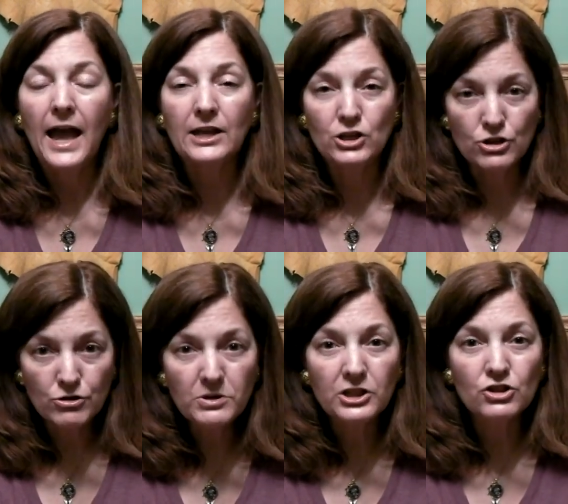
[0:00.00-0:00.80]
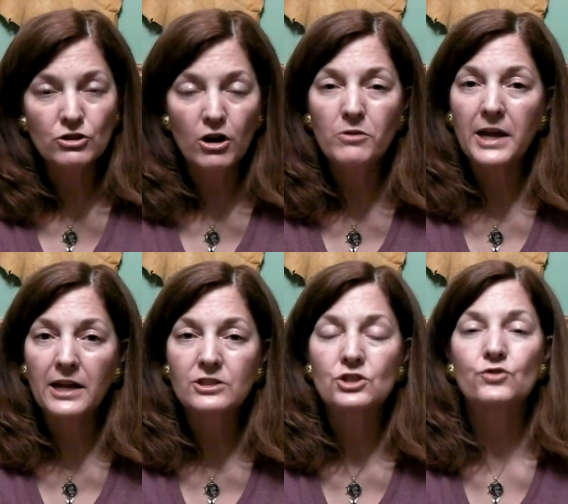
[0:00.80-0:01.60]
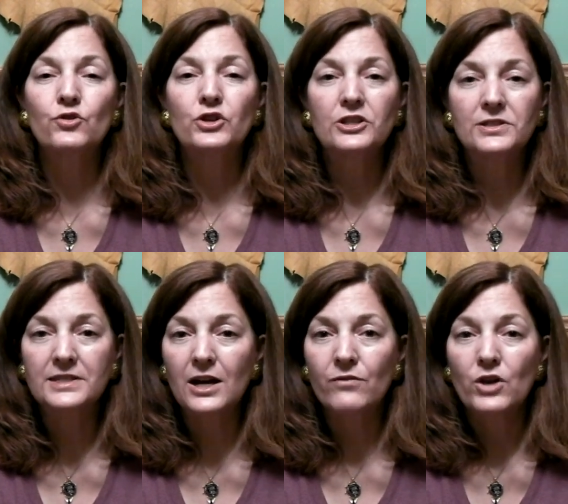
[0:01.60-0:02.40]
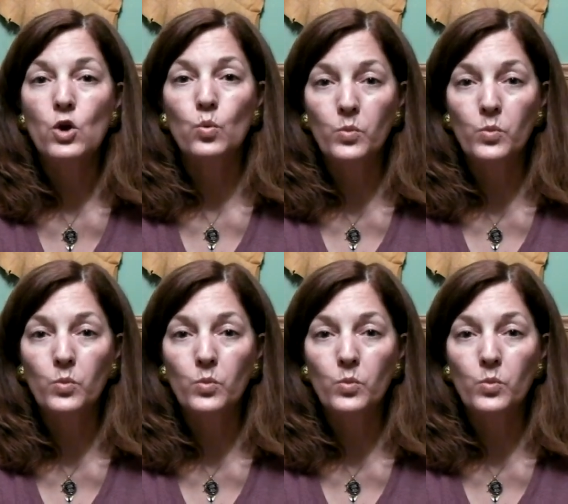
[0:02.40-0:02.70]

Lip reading: and you get your own answers for yourself.